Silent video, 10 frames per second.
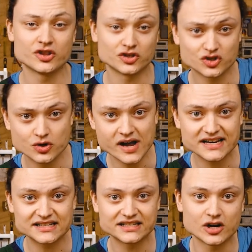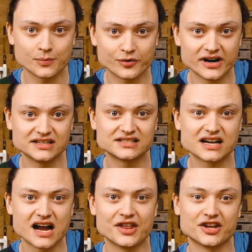The two identity operators
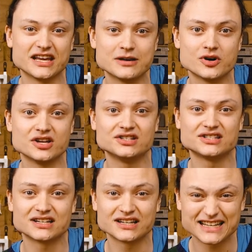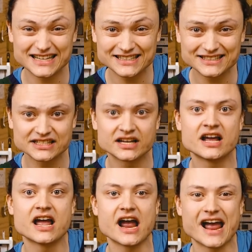are the keywords is
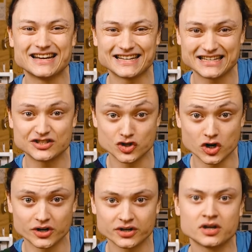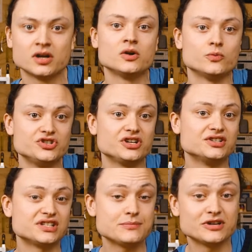and is not, which you
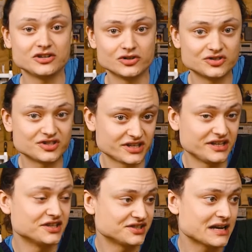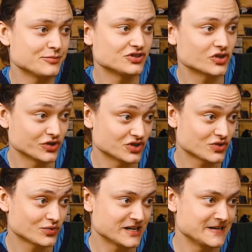can see being used in the statements on the
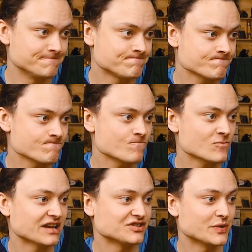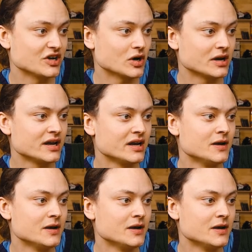screen. So we got